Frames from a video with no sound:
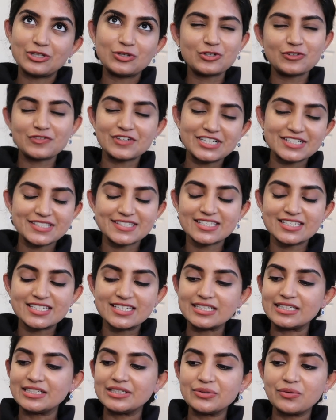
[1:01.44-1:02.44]

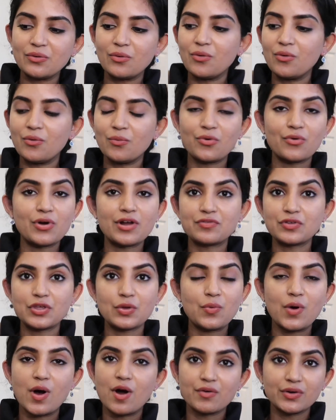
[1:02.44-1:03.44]
university, or wherever
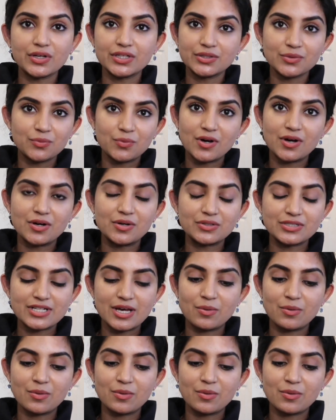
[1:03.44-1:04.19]
you are in the world,